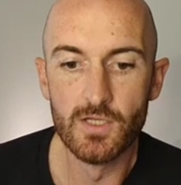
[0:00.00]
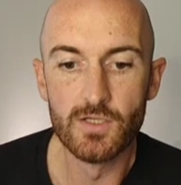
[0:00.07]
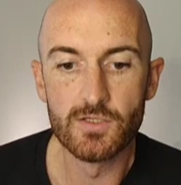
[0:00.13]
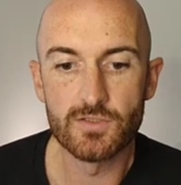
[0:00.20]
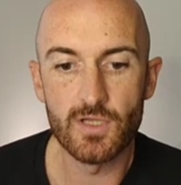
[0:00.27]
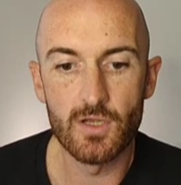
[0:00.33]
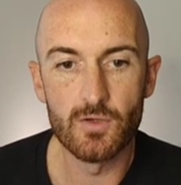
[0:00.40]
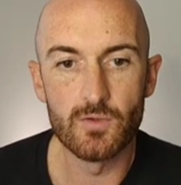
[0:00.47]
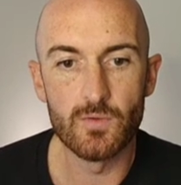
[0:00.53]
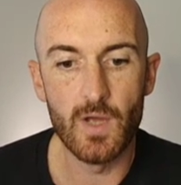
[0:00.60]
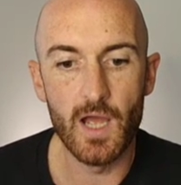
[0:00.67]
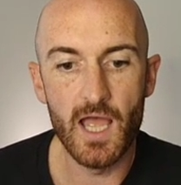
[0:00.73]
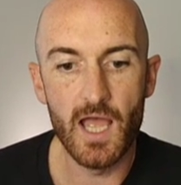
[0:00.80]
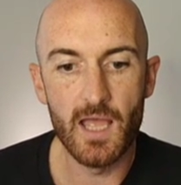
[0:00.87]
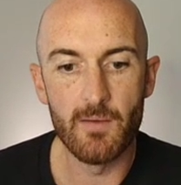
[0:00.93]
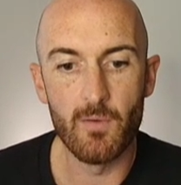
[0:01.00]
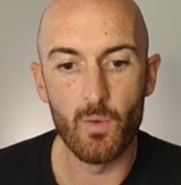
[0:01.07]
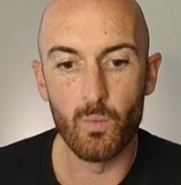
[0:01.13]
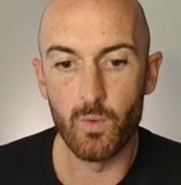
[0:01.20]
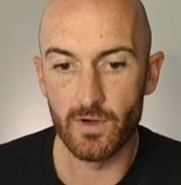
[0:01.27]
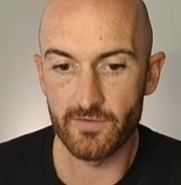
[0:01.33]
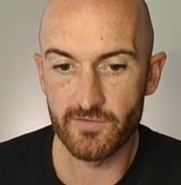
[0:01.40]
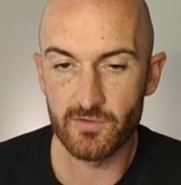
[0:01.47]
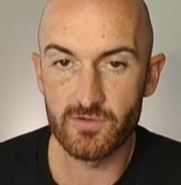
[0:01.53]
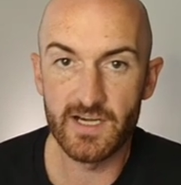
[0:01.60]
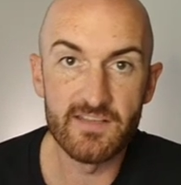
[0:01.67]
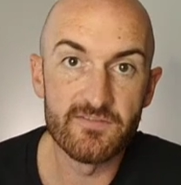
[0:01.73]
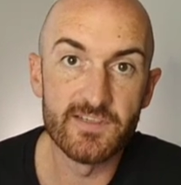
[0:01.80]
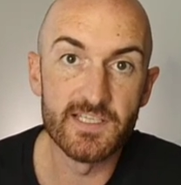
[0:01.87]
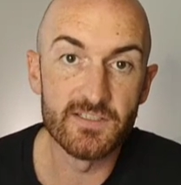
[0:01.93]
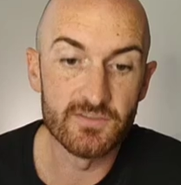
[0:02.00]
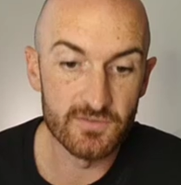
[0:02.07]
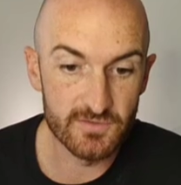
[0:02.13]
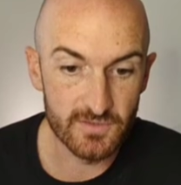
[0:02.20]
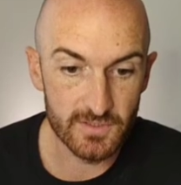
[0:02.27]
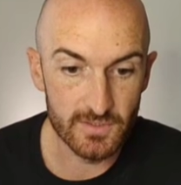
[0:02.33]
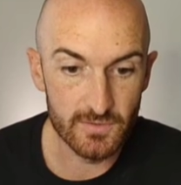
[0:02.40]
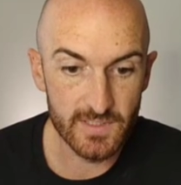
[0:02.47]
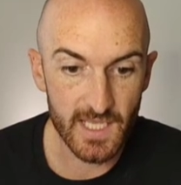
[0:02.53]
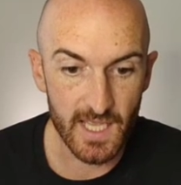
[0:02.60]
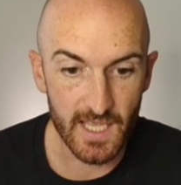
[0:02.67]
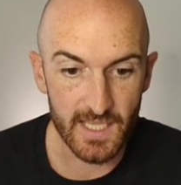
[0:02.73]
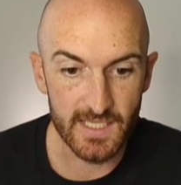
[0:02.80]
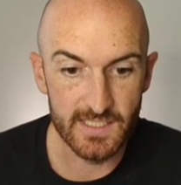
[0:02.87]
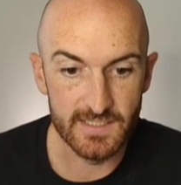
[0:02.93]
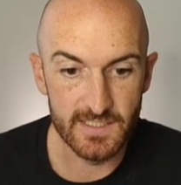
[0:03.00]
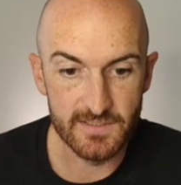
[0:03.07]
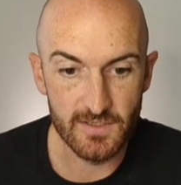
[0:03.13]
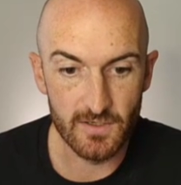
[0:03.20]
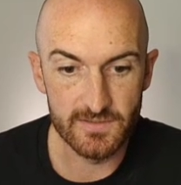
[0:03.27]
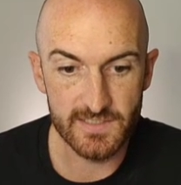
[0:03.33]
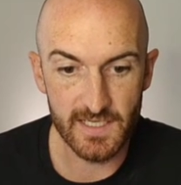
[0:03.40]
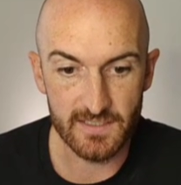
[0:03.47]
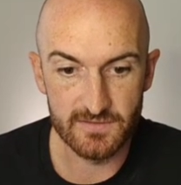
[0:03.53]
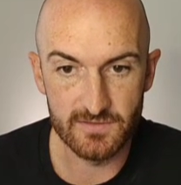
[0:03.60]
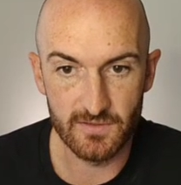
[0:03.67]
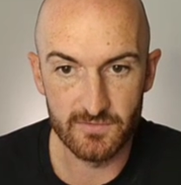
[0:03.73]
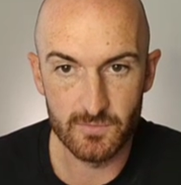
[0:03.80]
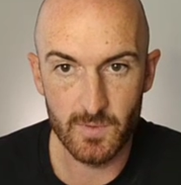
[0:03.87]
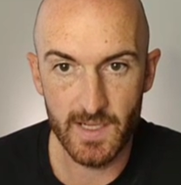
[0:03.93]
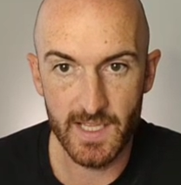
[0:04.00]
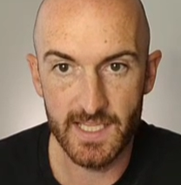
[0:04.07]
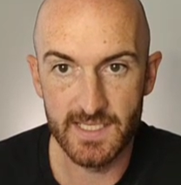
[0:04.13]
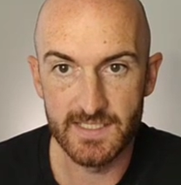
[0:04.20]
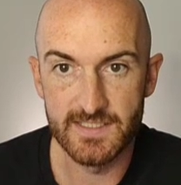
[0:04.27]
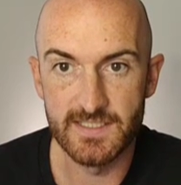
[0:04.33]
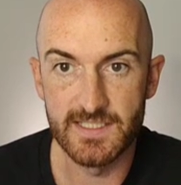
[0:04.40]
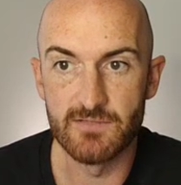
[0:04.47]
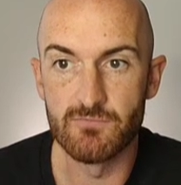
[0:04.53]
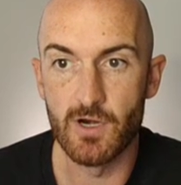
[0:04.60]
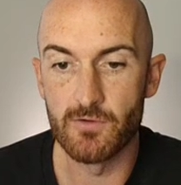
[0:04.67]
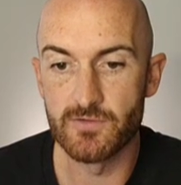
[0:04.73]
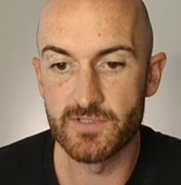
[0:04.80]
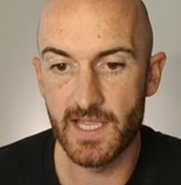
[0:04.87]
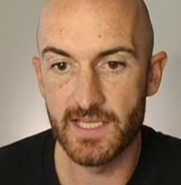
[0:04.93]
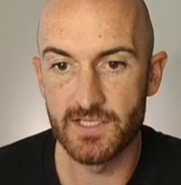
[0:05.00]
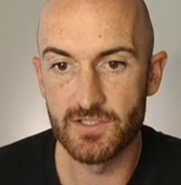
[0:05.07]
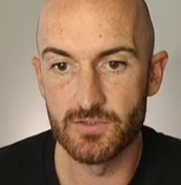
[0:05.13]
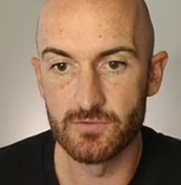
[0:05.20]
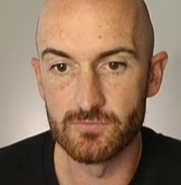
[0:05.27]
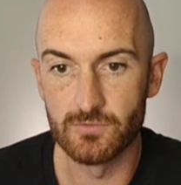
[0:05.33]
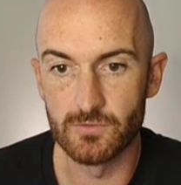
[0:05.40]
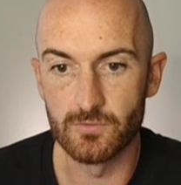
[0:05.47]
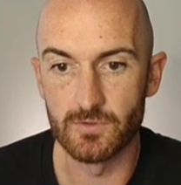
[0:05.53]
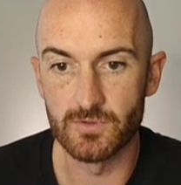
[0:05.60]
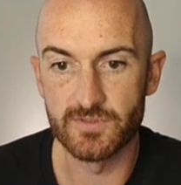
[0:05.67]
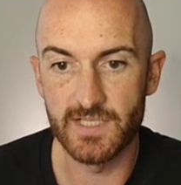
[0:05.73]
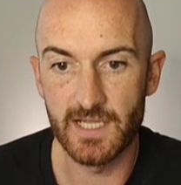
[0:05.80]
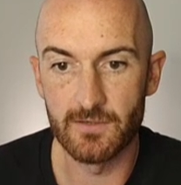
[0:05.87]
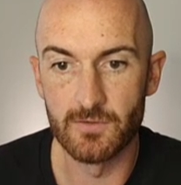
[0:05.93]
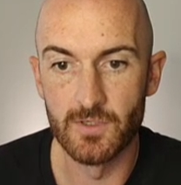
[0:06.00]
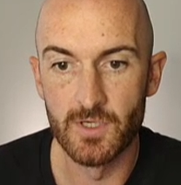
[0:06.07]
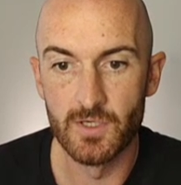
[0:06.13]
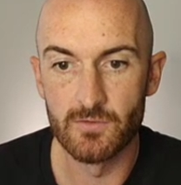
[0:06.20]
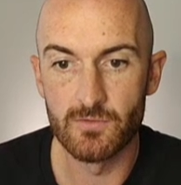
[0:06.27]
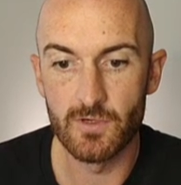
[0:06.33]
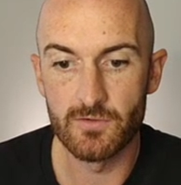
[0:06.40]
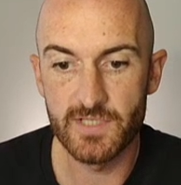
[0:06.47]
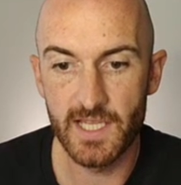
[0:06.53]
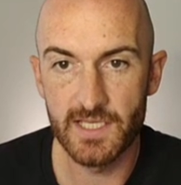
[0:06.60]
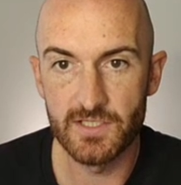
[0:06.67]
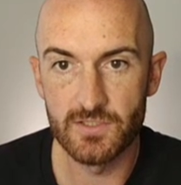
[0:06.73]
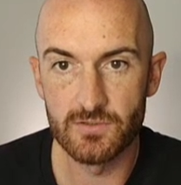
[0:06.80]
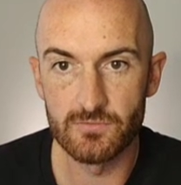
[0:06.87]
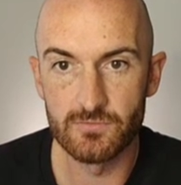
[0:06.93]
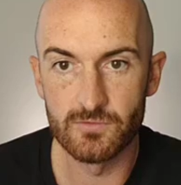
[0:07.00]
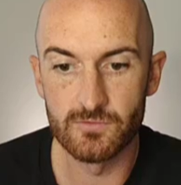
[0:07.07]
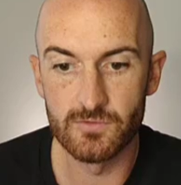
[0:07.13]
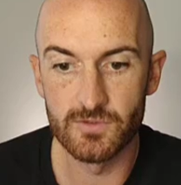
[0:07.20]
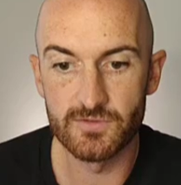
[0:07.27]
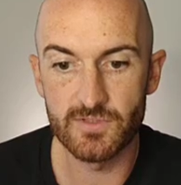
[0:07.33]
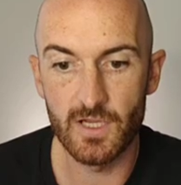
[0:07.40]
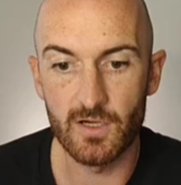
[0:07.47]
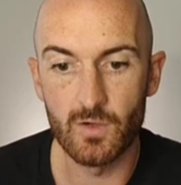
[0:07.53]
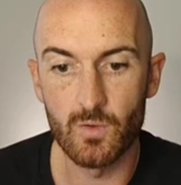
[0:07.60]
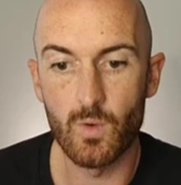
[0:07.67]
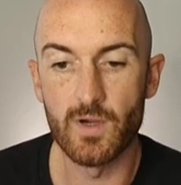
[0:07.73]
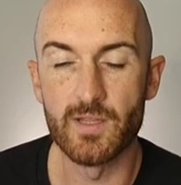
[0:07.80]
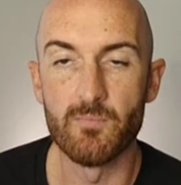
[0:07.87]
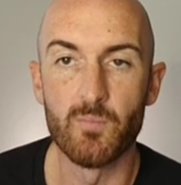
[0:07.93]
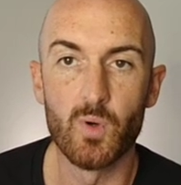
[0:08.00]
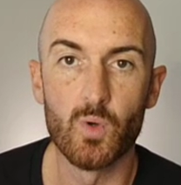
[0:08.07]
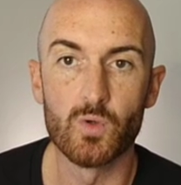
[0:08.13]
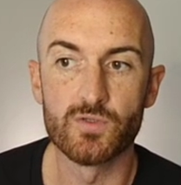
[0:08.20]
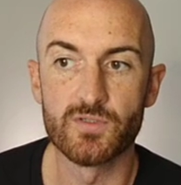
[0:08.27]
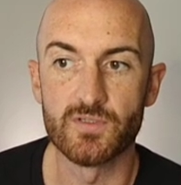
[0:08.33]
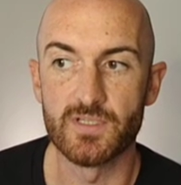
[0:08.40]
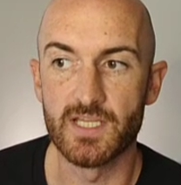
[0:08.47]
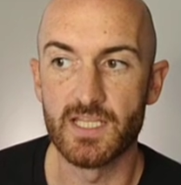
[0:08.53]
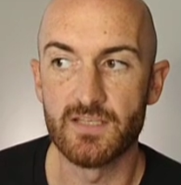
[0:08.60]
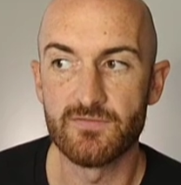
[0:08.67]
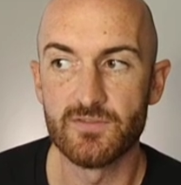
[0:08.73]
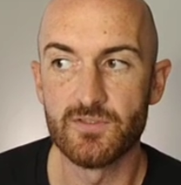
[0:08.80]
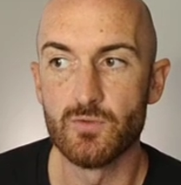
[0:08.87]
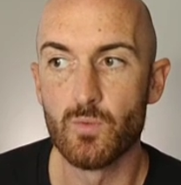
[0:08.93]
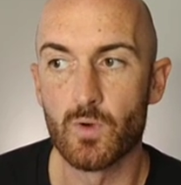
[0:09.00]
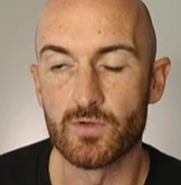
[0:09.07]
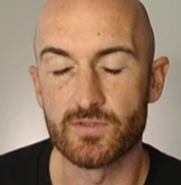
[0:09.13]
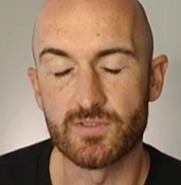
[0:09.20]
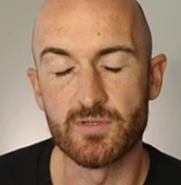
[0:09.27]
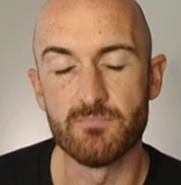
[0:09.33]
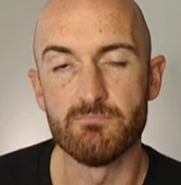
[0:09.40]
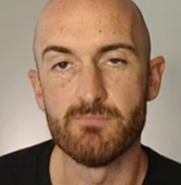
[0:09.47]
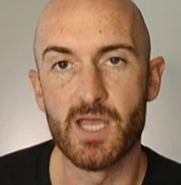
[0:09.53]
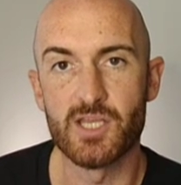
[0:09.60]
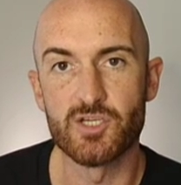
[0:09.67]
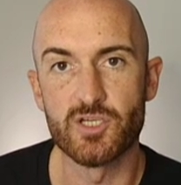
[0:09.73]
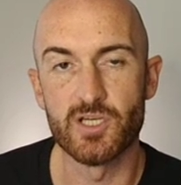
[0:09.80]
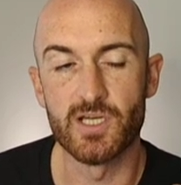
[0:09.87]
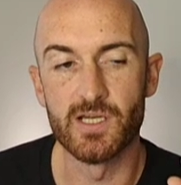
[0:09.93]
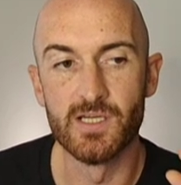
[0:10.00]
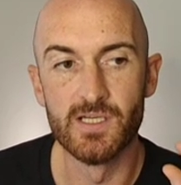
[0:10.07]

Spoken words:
So one of the great features that you get in the DITEX software is the rotational rulers. Now, rotational rulers are quite important if you want to measure